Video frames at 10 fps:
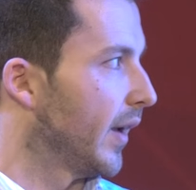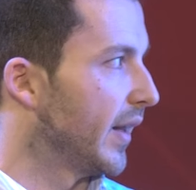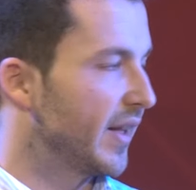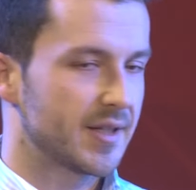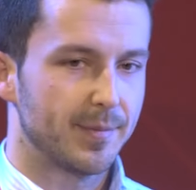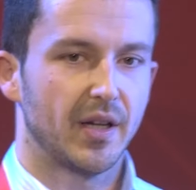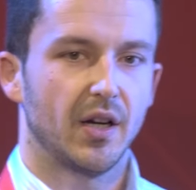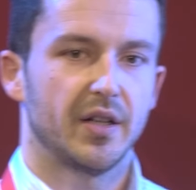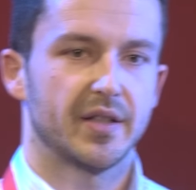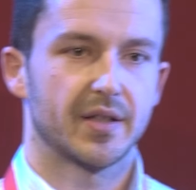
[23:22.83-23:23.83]
And that's
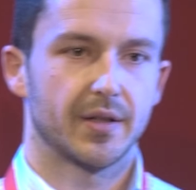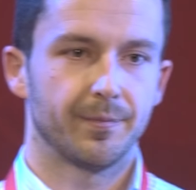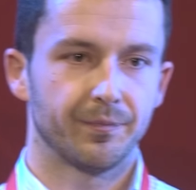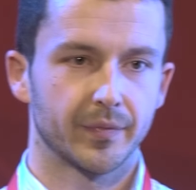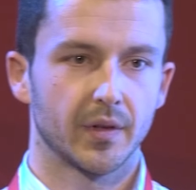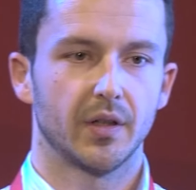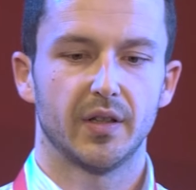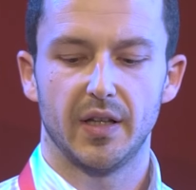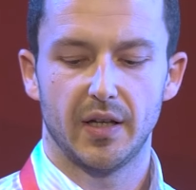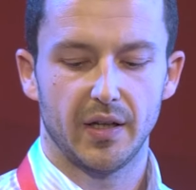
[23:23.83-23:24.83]
because
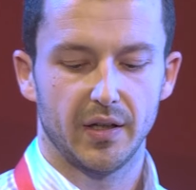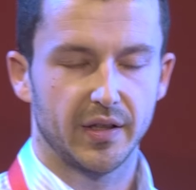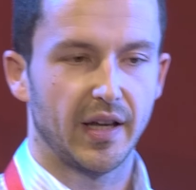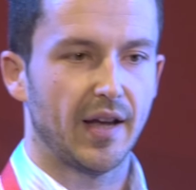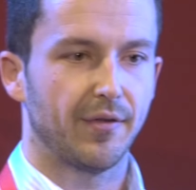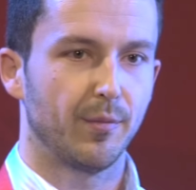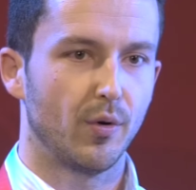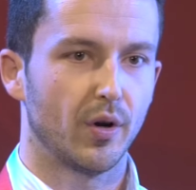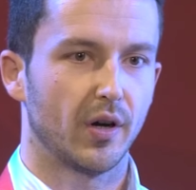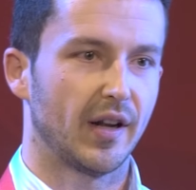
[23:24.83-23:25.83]
they have more